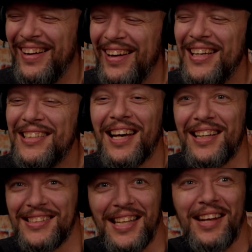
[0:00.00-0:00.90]
He's got a
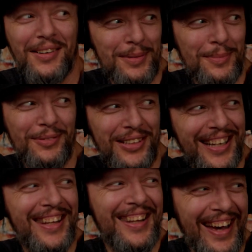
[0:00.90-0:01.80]
set on him if he
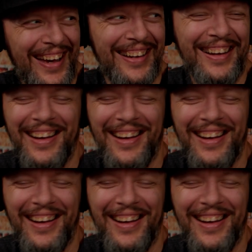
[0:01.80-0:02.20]
did that.